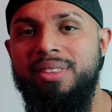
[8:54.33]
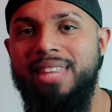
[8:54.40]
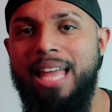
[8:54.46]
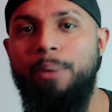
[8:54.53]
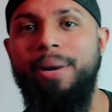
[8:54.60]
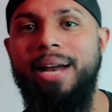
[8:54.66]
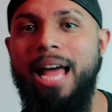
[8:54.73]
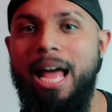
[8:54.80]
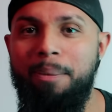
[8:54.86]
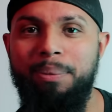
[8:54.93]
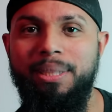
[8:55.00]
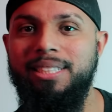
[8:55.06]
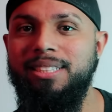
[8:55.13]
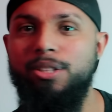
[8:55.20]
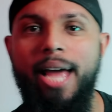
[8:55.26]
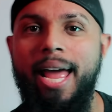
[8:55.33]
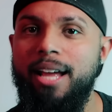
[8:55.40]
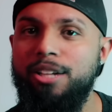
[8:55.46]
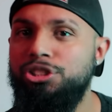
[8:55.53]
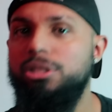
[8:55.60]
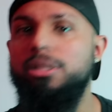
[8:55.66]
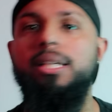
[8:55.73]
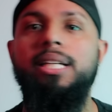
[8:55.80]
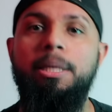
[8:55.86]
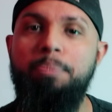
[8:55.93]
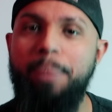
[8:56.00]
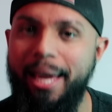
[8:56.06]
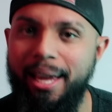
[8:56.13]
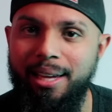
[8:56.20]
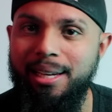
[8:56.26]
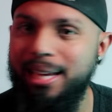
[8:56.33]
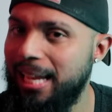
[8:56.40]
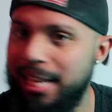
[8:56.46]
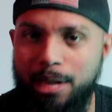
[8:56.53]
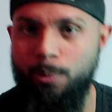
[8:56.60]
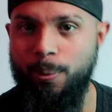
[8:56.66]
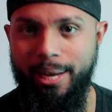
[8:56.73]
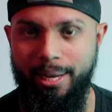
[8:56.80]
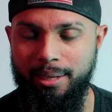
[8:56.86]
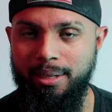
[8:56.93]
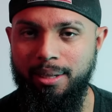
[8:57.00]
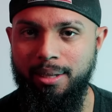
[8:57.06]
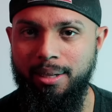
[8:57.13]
that what happened is, hey, she's going to get paid anyway.